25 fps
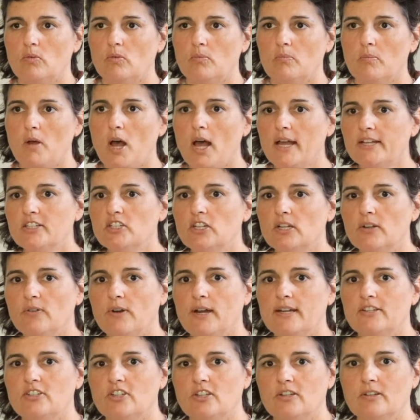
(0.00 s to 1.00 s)
my
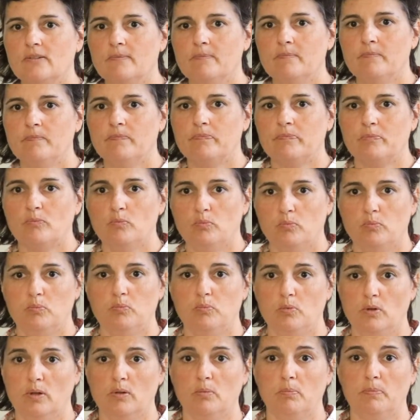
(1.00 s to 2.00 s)
generation
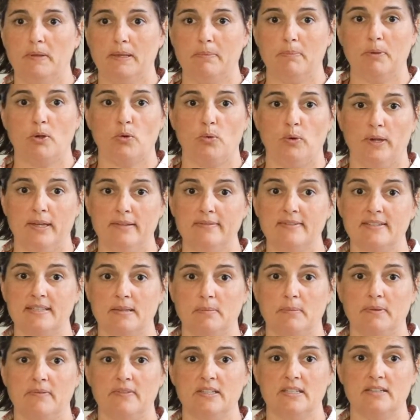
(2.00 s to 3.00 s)
will be bequeathed
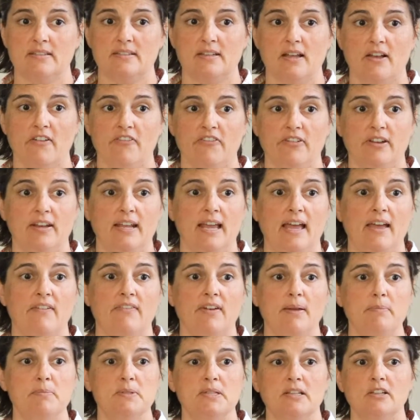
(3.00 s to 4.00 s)
some of this stuff and have
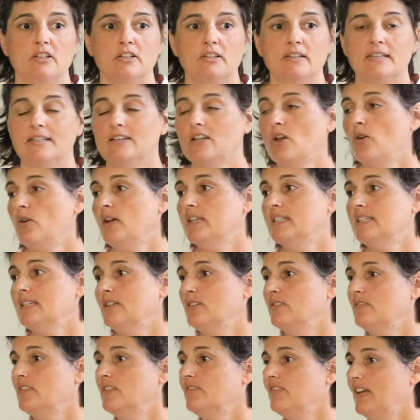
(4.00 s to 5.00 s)
absolutely no
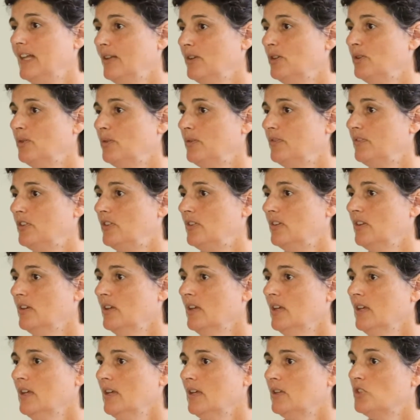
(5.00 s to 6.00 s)
idea of the value of it
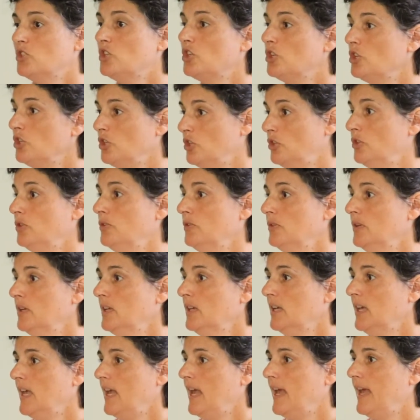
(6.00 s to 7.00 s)
to you.
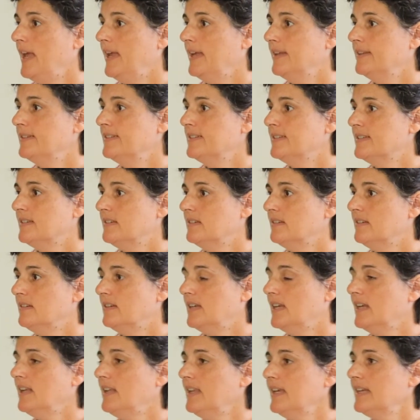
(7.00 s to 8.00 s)
And
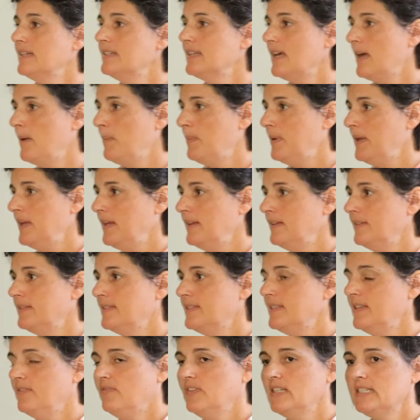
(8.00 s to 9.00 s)
it'll end up in
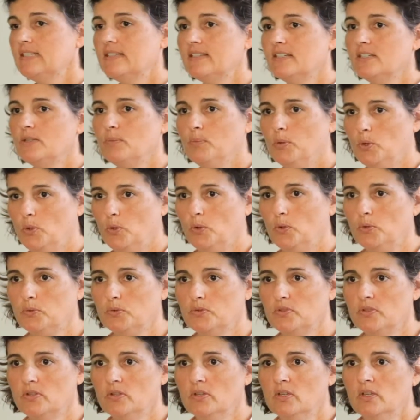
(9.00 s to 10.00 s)
St Vincent de
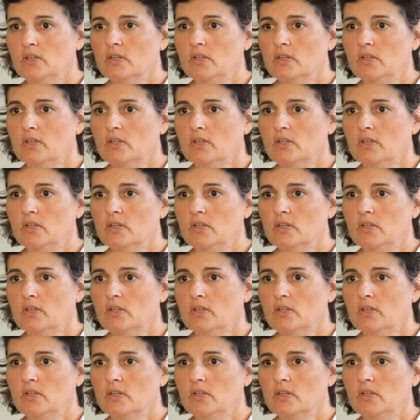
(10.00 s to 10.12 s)
Paul's,